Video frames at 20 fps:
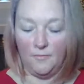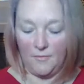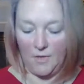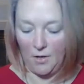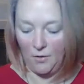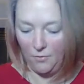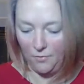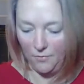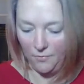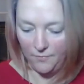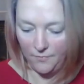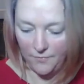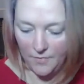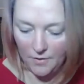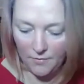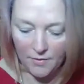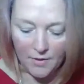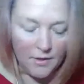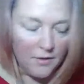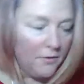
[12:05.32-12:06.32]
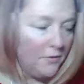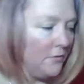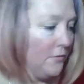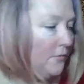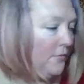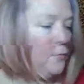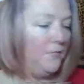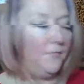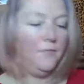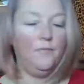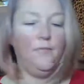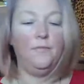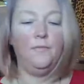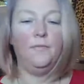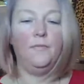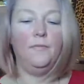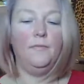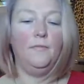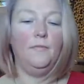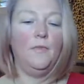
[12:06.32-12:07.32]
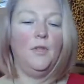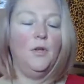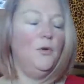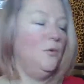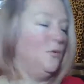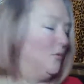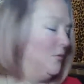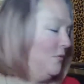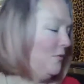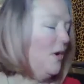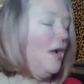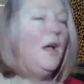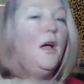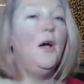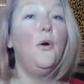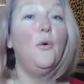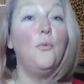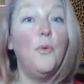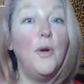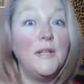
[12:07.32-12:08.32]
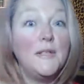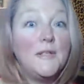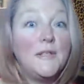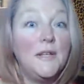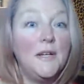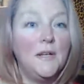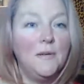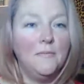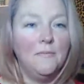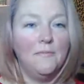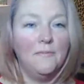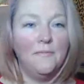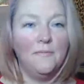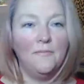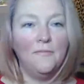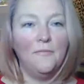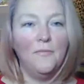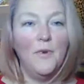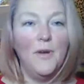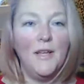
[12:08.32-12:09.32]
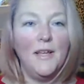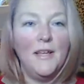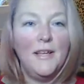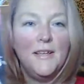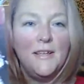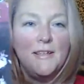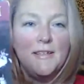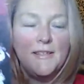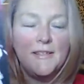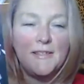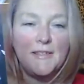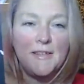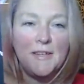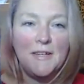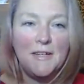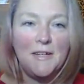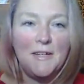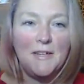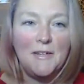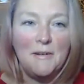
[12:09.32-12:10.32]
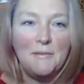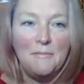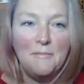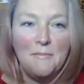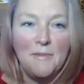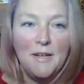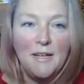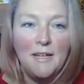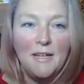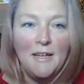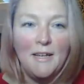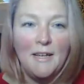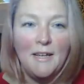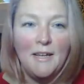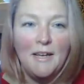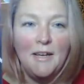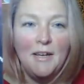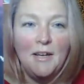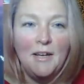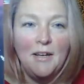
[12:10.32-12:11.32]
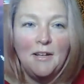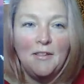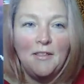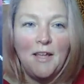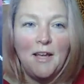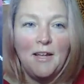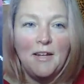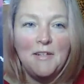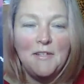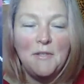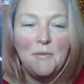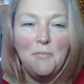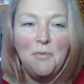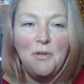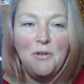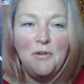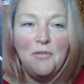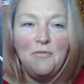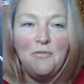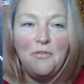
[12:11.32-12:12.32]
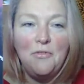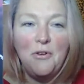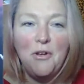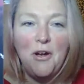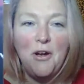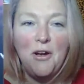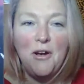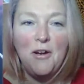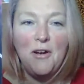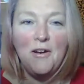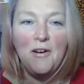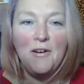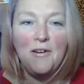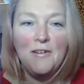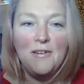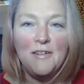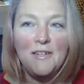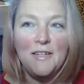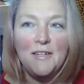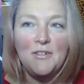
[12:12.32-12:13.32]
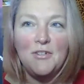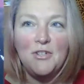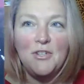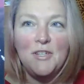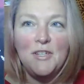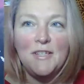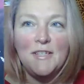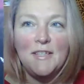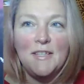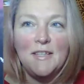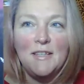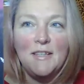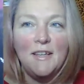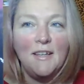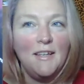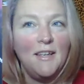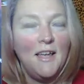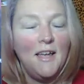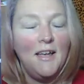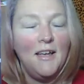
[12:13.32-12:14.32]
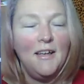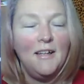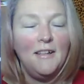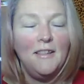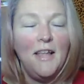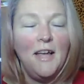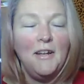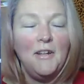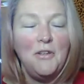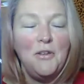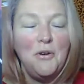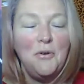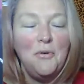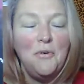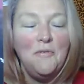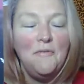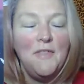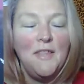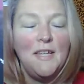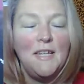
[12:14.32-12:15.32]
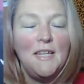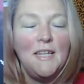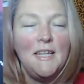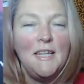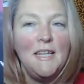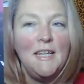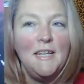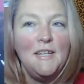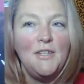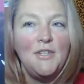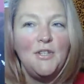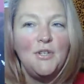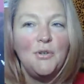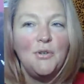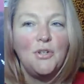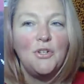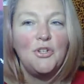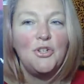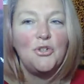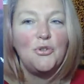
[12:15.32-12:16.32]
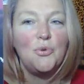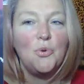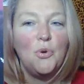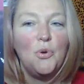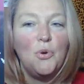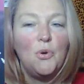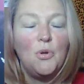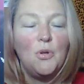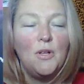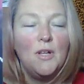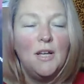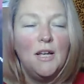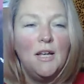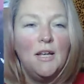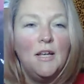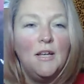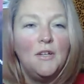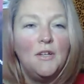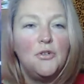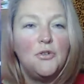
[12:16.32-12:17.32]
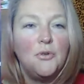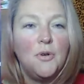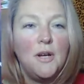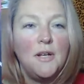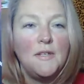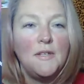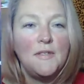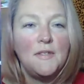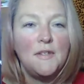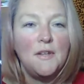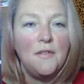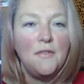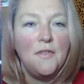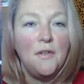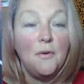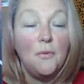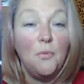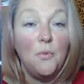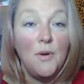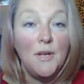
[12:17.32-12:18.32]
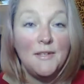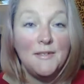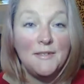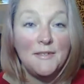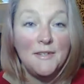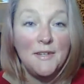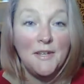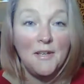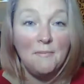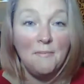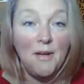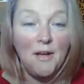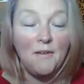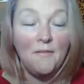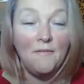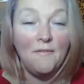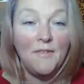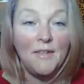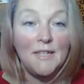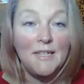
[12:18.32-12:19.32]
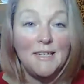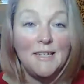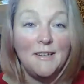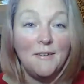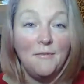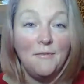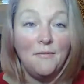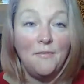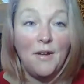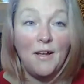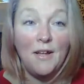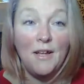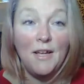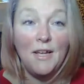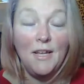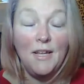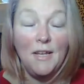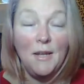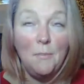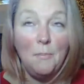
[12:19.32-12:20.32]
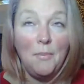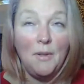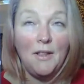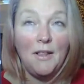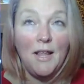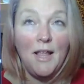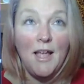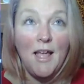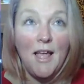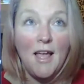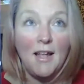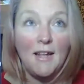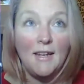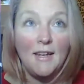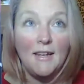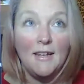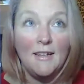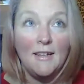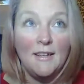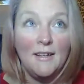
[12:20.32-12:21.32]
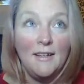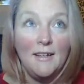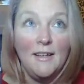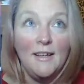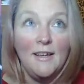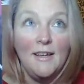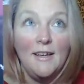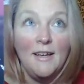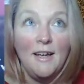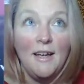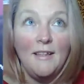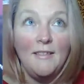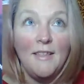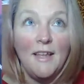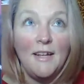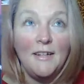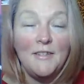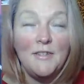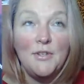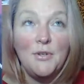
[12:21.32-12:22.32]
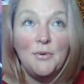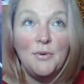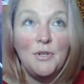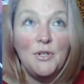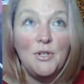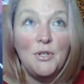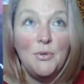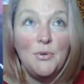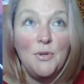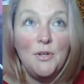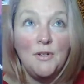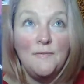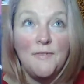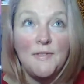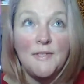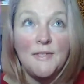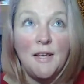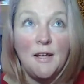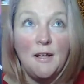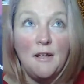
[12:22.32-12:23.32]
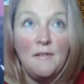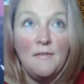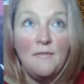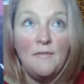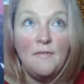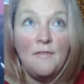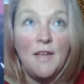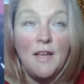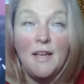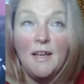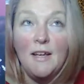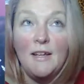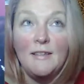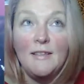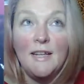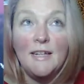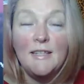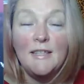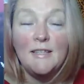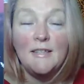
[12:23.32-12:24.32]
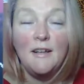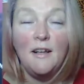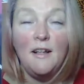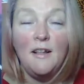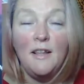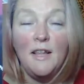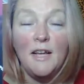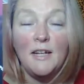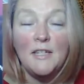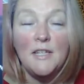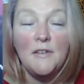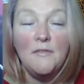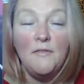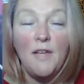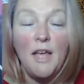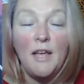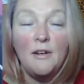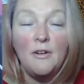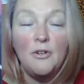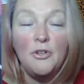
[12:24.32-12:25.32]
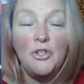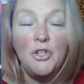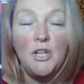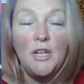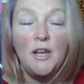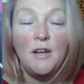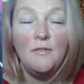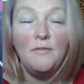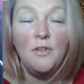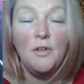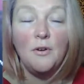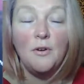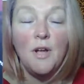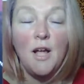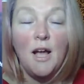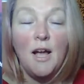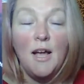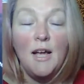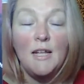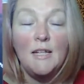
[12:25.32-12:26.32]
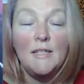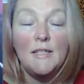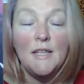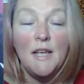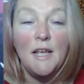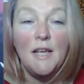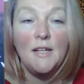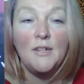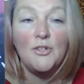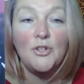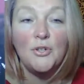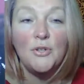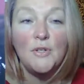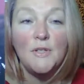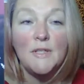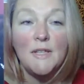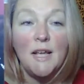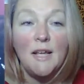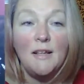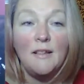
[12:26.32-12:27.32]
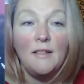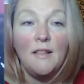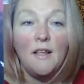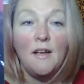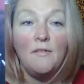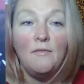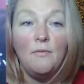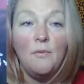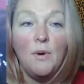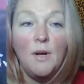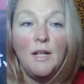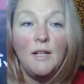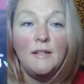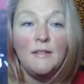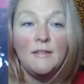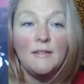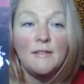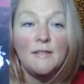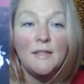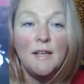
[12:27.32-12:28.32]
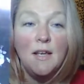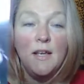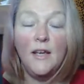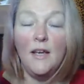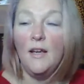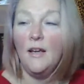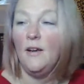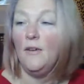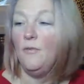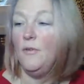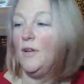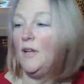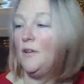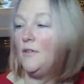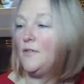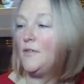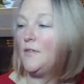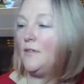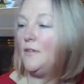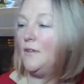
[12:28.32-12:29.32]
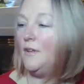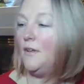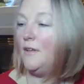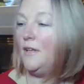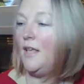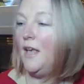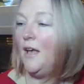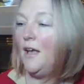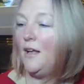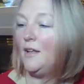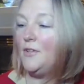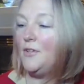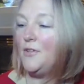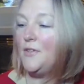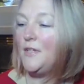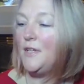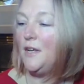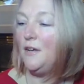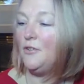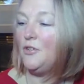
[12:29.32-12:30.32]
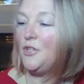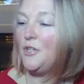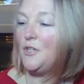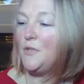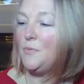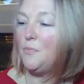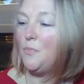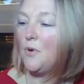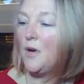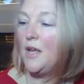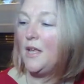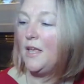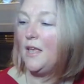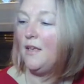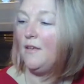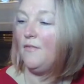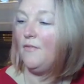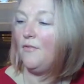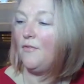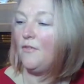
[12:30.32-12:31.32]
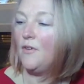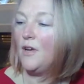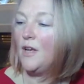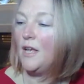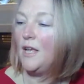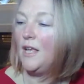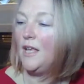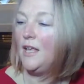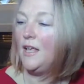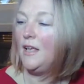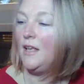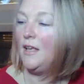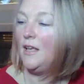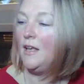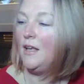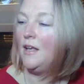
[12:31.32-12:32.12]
Oh, there we go. Ooh, wisdom, wisdom. That is a beautiful card. And she's, yeah, let go of the need to control. Trust the wisdom of the divine plan. And that's your intuitive self. That's the collective energy of your guides, angels, and loved ones. What else? Yeah, do you see how she's breaking free?